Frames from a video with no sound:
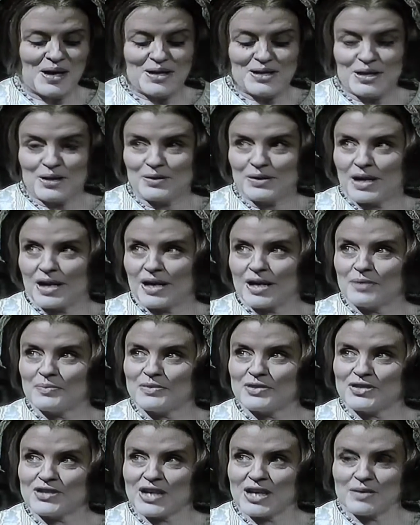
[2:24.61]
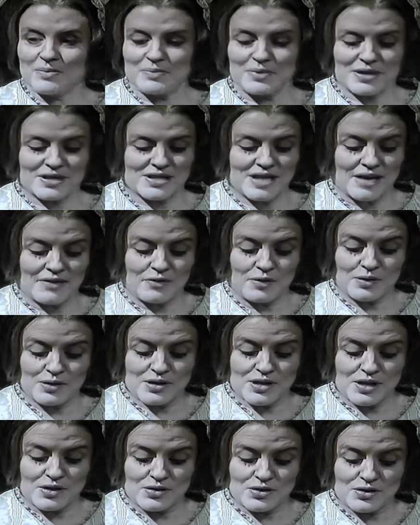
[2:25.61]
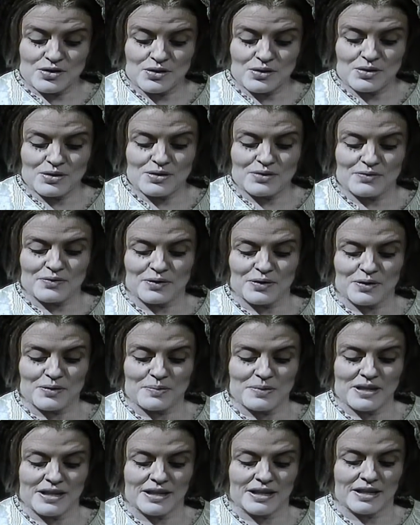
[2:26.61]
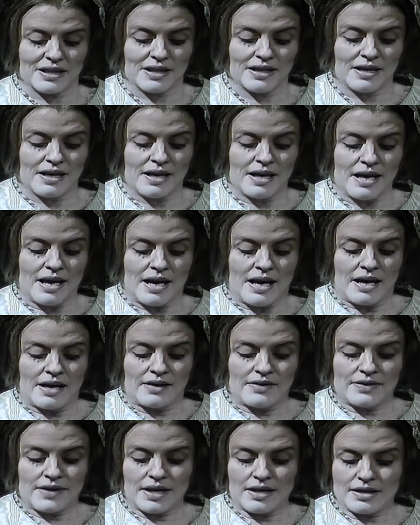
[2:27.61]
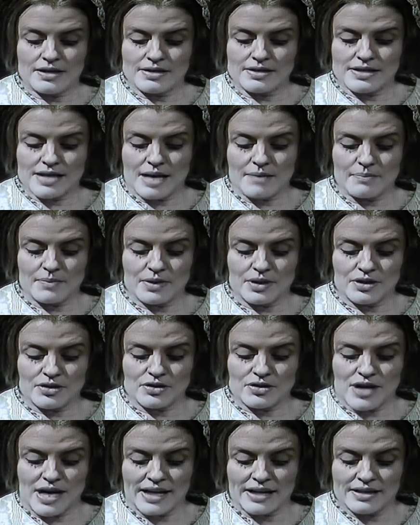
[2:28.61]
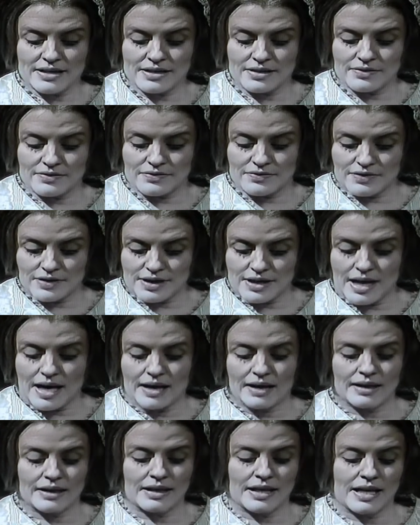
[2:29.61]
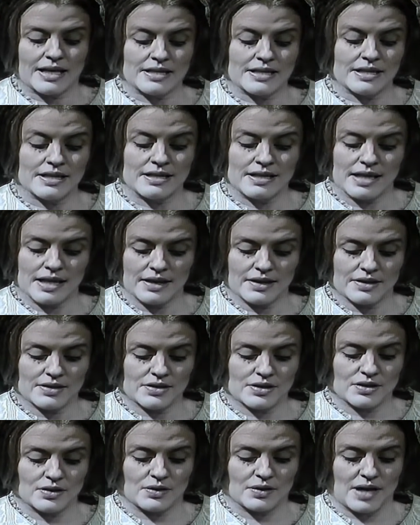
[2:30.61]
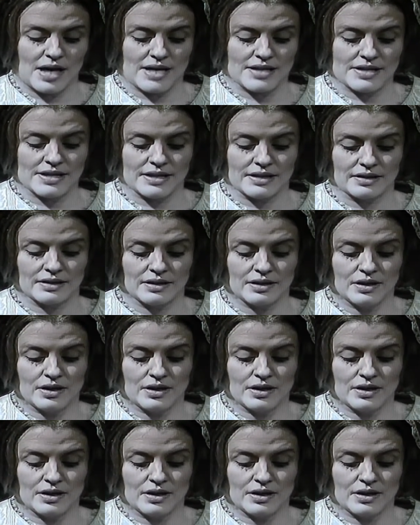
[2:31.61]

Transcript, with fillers: No, now I am ashamed because I fall so short of your opinion. There is some attractive young lady nearer to your ideal,